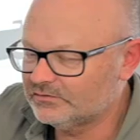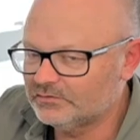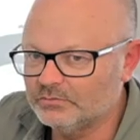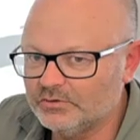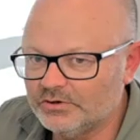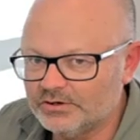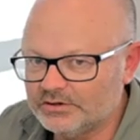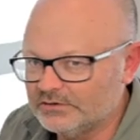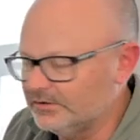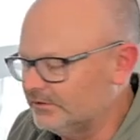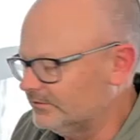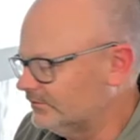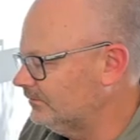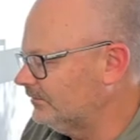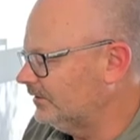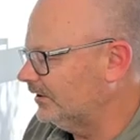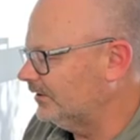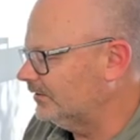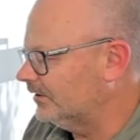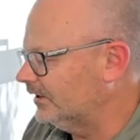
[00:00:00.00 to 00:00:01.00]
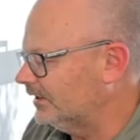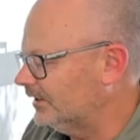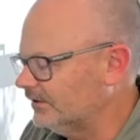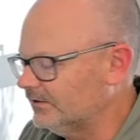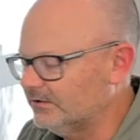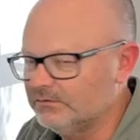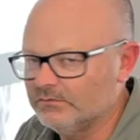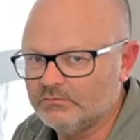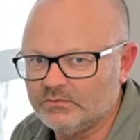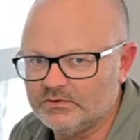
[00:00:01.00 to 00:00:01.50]
work, you know, like
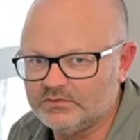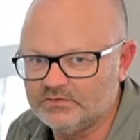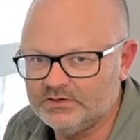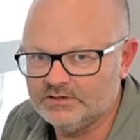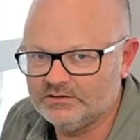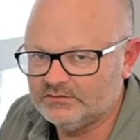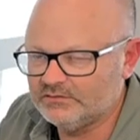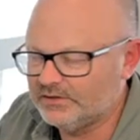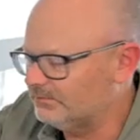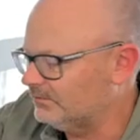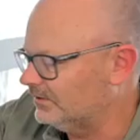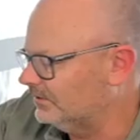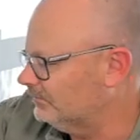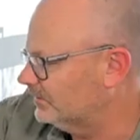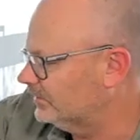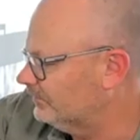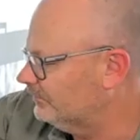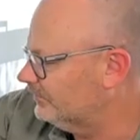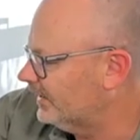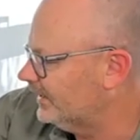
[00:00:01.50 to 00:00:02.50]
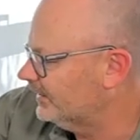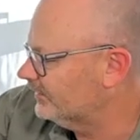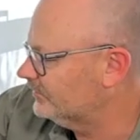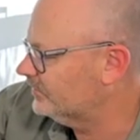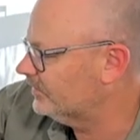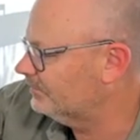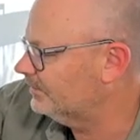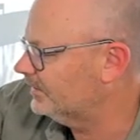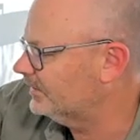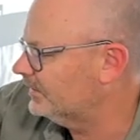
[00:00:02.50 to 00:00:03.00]
a Wizzy tablet with a fast
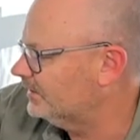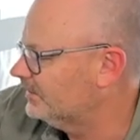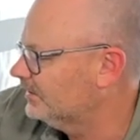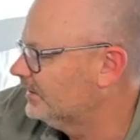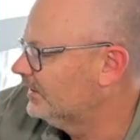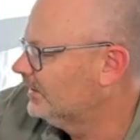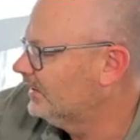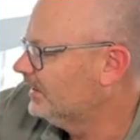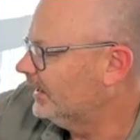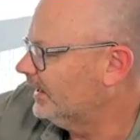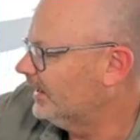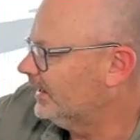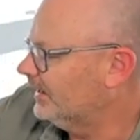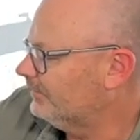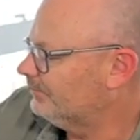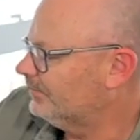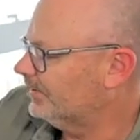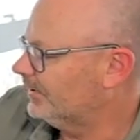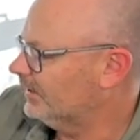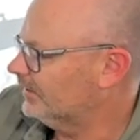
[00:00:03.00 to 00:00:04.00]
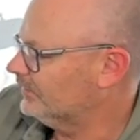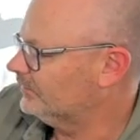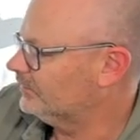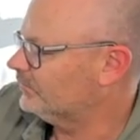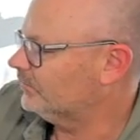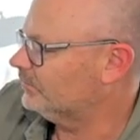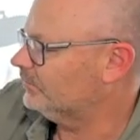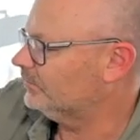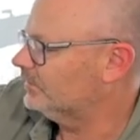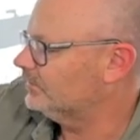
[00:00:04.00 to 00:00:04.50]
chip in it, uh, but it
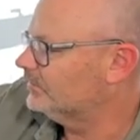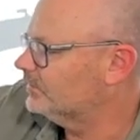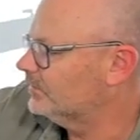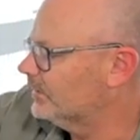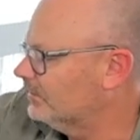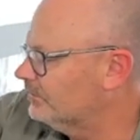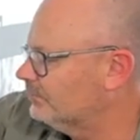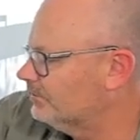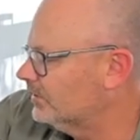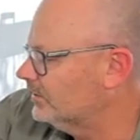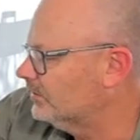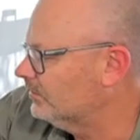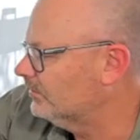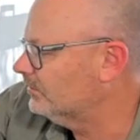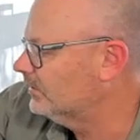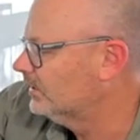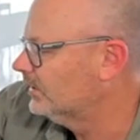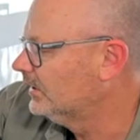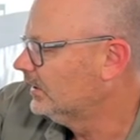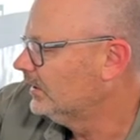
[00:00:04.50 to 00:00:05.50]
still is uh, pretty cool.